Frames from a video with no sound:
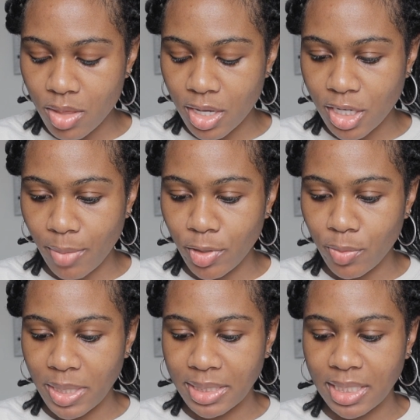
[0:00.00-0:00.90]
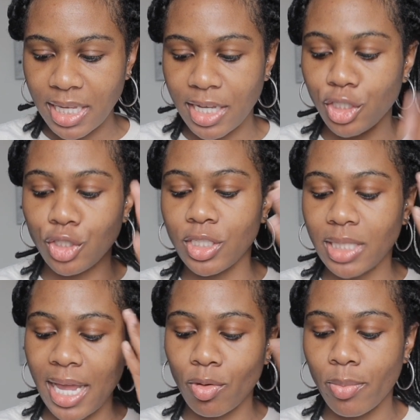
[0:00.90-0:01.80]
the WBC because you
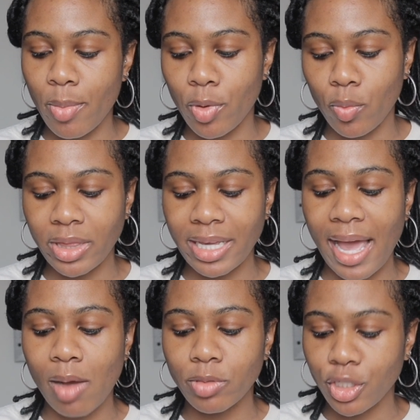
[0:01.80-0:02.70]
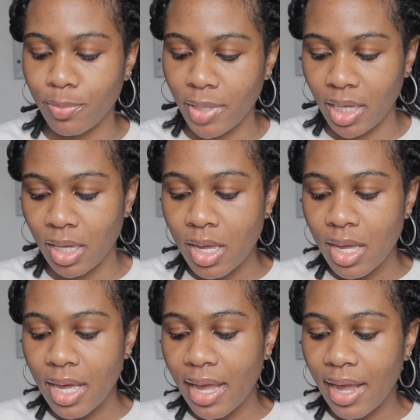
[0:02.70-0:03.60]
just can't remember what the count should be.
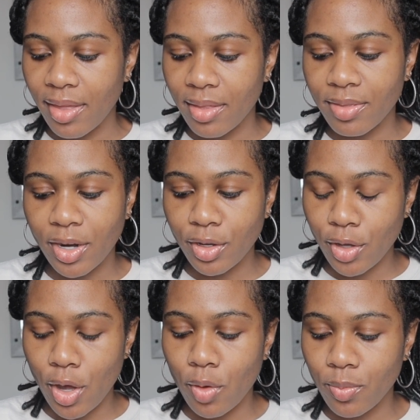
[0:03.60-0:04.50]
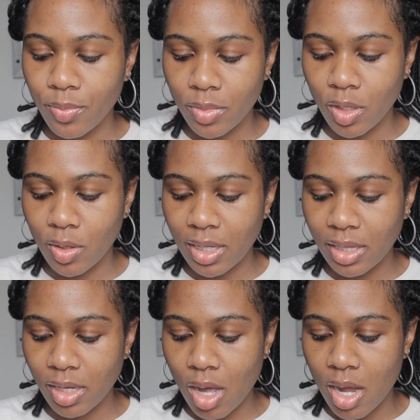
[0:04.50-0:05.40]
And there you go. You can
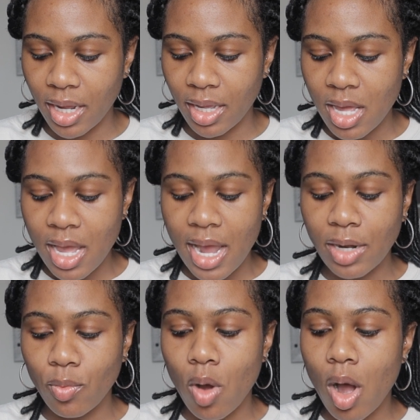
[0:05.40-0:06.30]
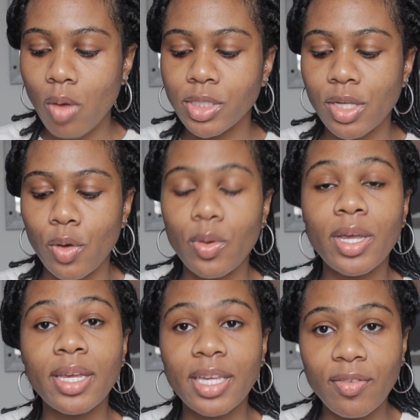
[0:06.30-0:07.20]
click on it, and it will also
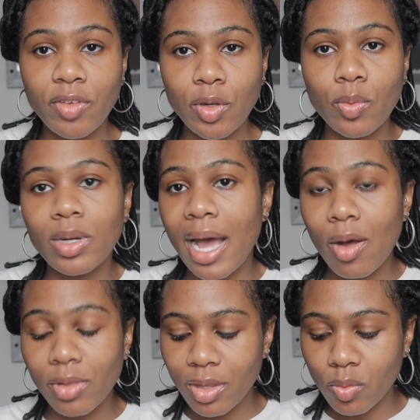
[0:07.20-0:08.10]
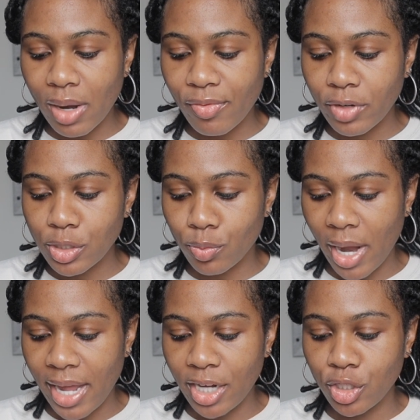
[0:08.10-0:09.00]
give you not only the reference
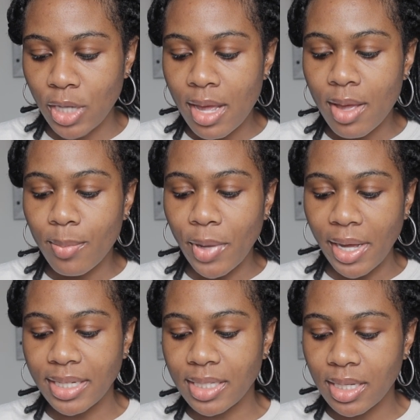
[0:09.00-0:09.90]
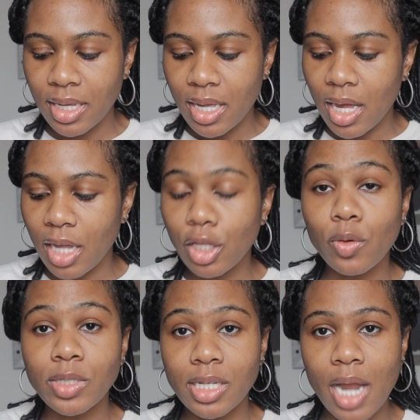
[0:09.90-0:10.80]
range, but a
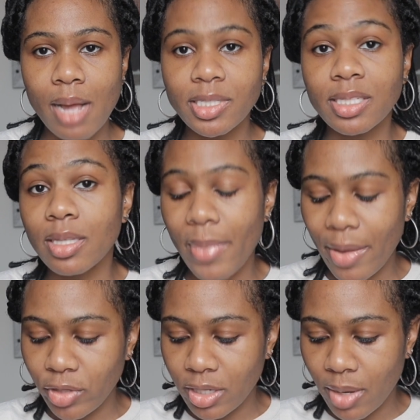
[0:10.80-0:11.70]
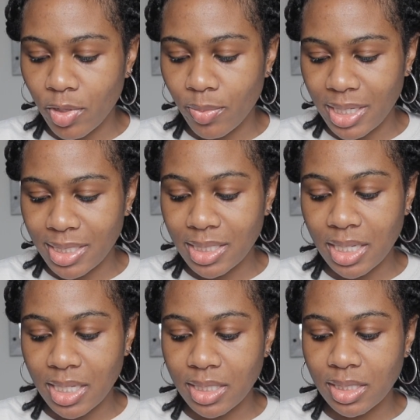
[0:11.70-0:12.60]
little synopsis about the
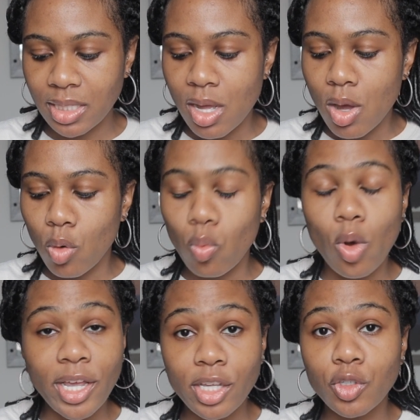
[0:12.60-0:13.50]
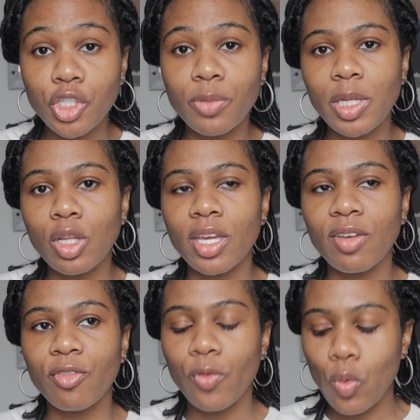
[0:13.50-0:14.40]
WBCs, what you should be looking
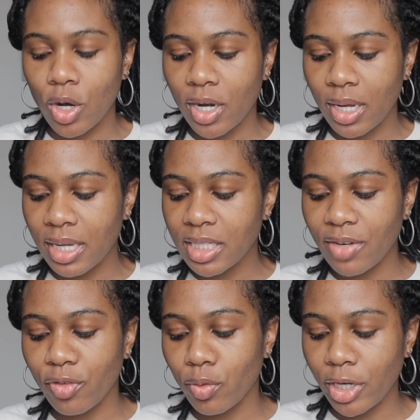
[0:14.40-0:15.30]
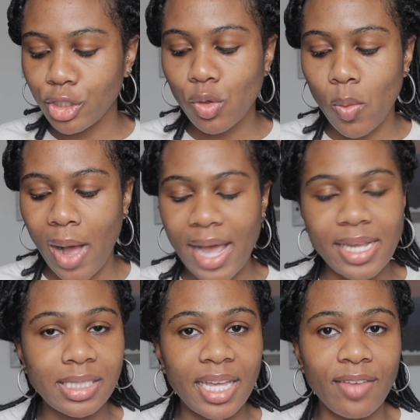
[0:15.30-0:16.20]
for
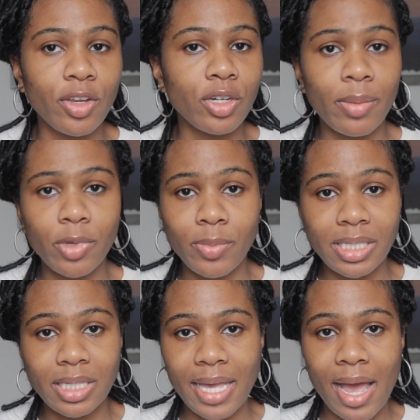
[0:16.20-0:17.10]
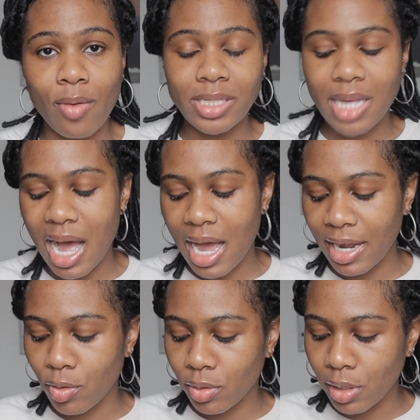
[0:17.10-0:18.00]
differential-wise if your WBC count is high
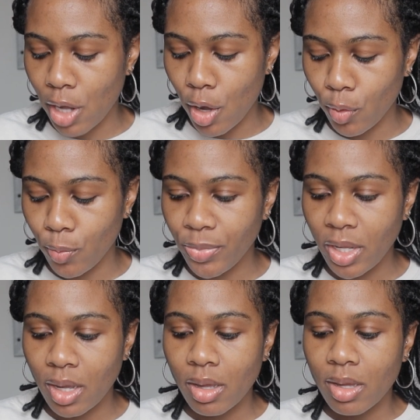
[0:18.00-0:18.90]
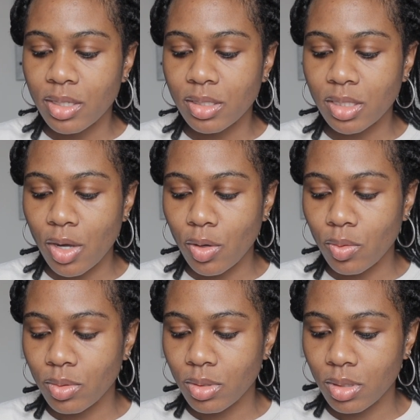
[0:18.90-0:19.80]
or low.
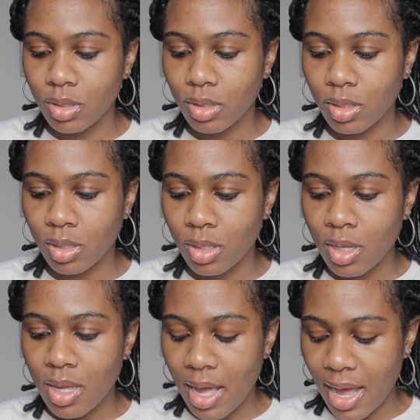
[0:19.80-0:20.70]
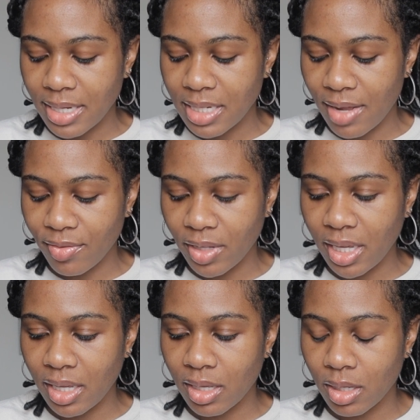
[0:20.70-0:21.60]
So I
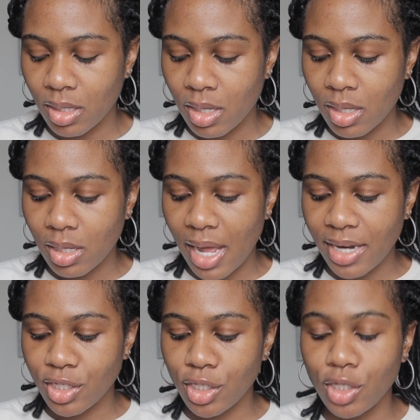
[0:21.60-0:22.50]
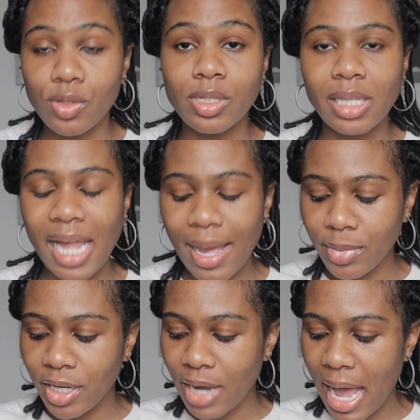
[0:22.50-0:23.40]
definitely like to use the Lab
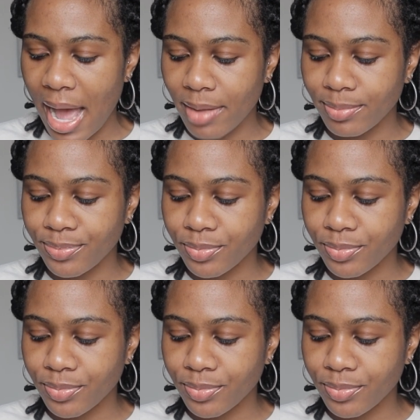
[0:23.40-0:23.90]
Gear app.